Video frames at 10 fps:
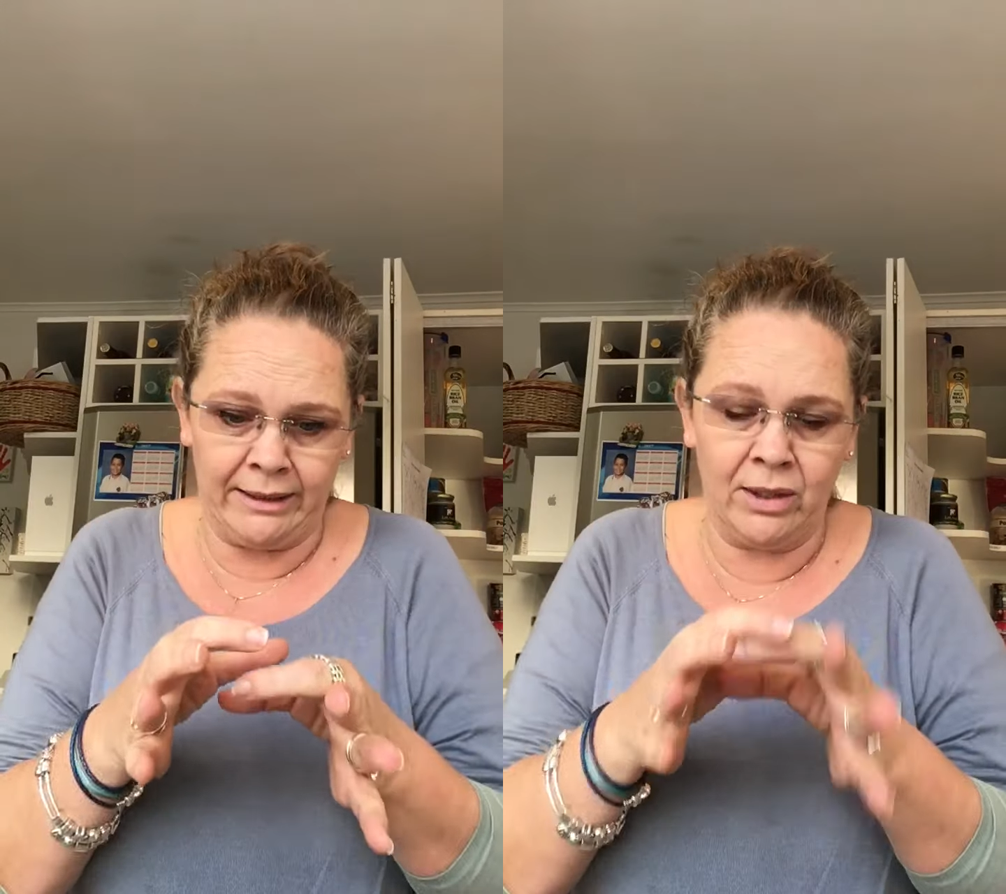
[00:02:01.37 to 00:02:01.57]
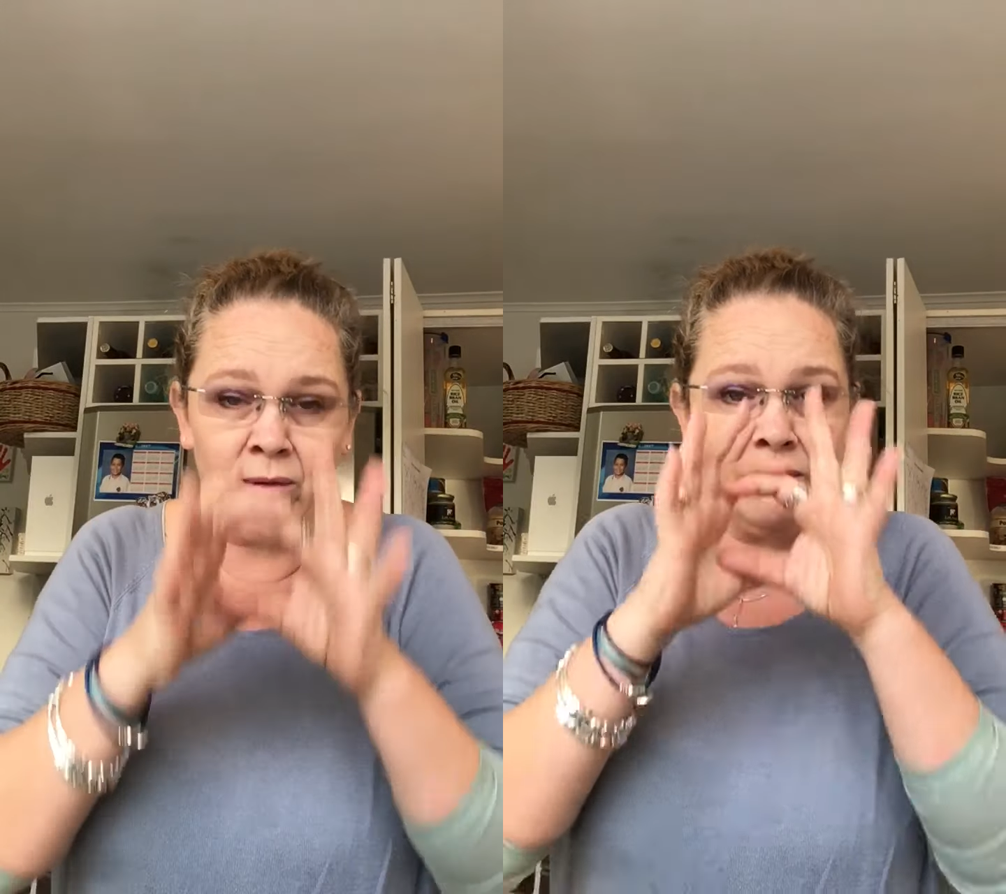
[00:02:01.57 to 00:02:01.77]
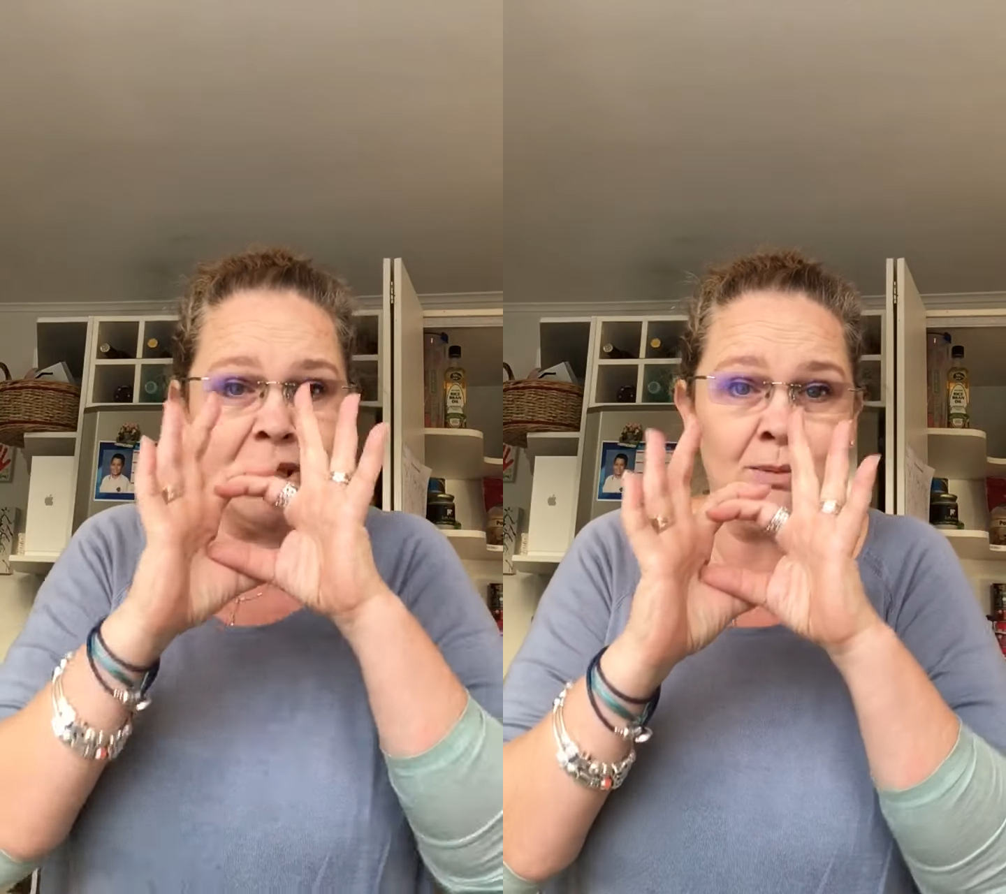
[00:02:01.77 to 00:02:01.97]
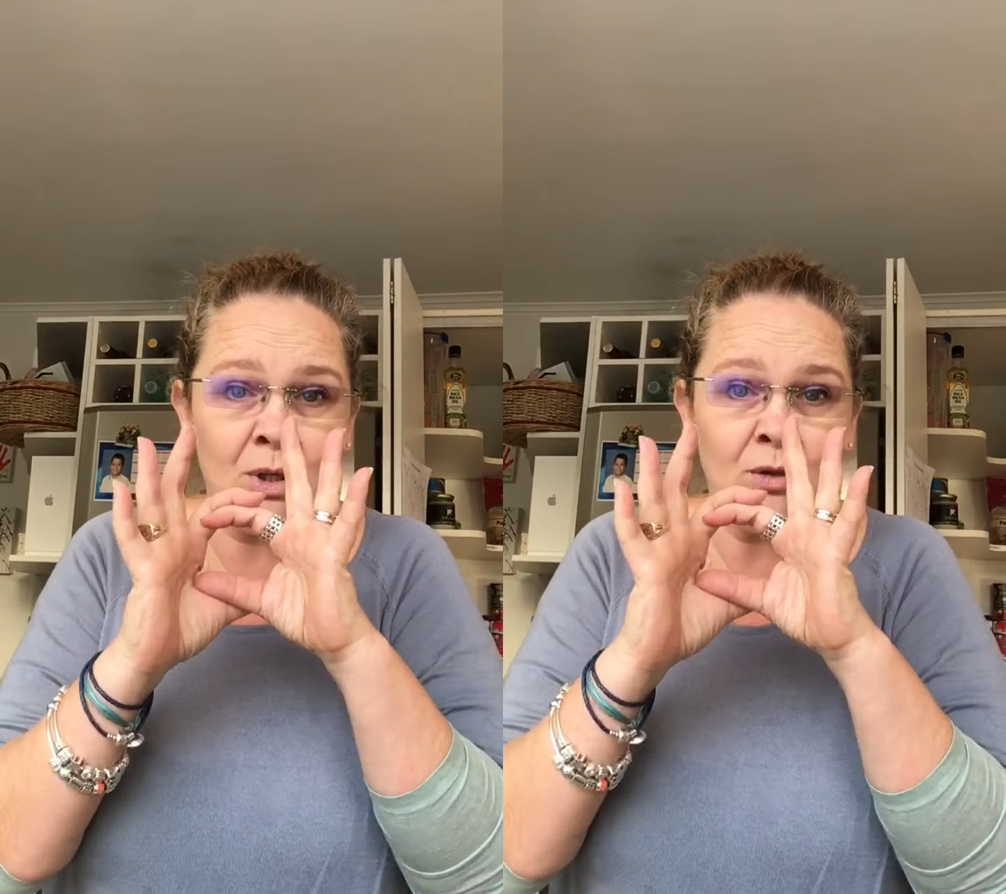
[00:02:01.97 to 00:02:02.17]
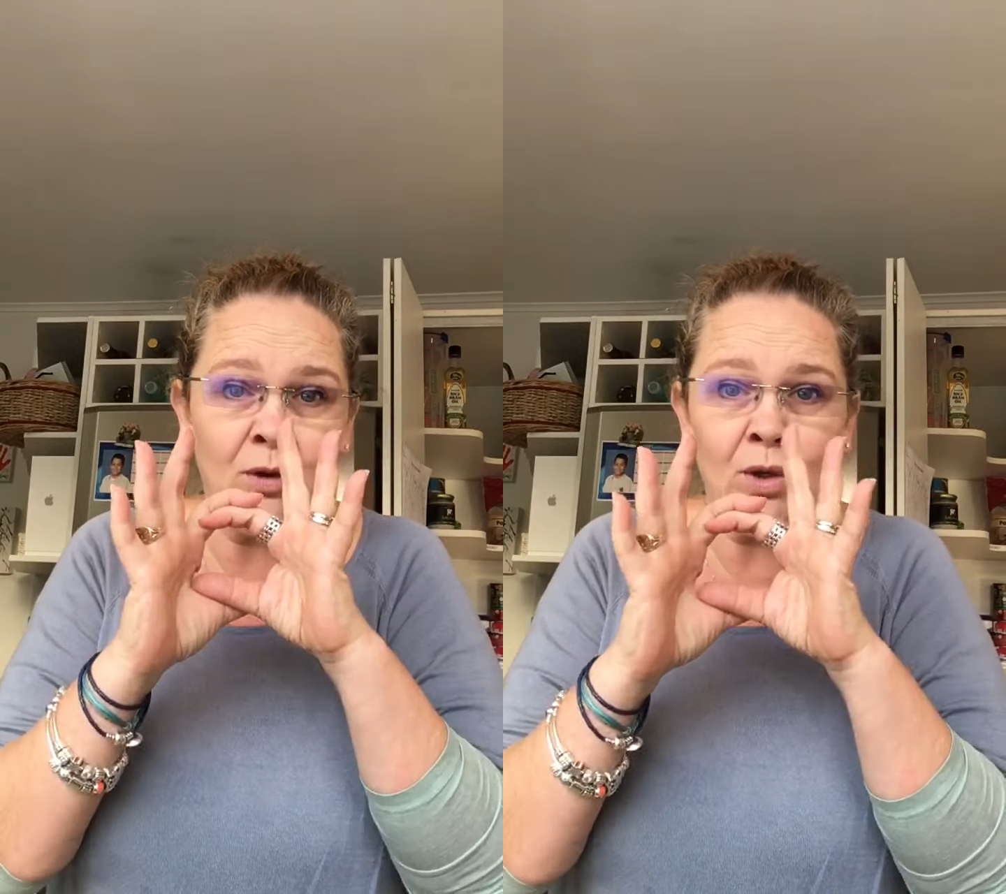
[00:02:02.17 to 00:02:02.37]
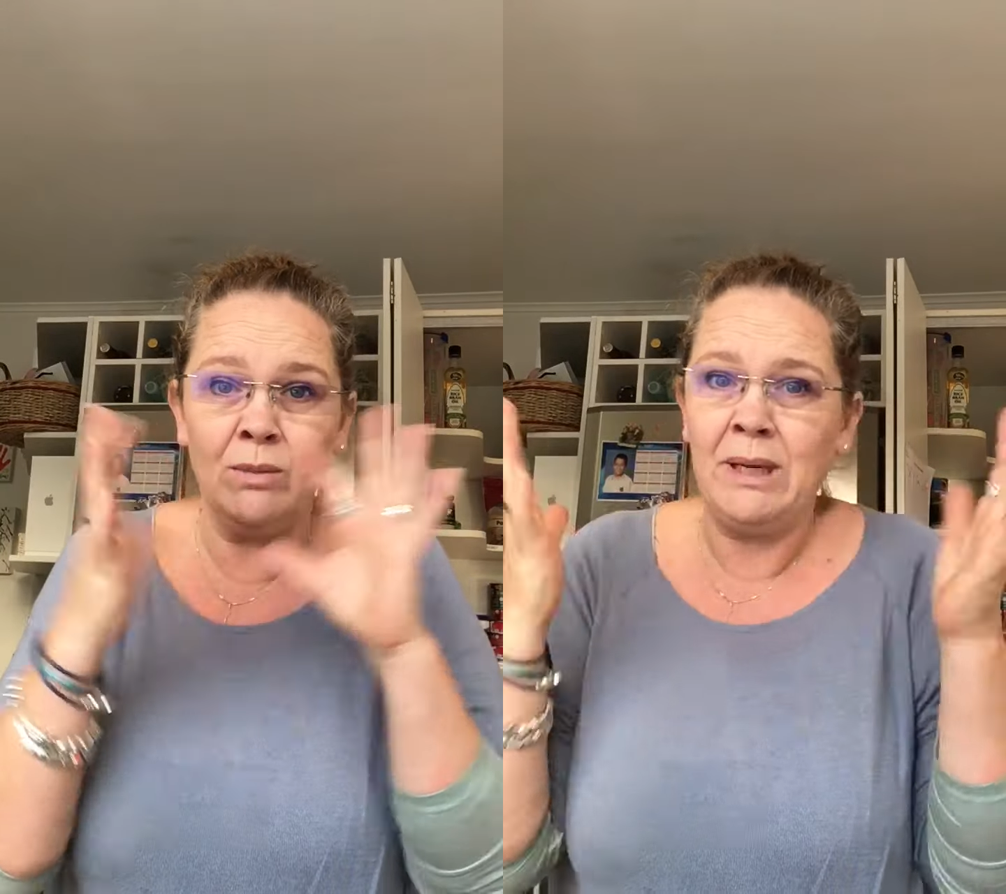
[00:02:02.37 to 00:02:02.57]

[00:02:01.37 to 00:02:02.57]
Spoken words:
this much food and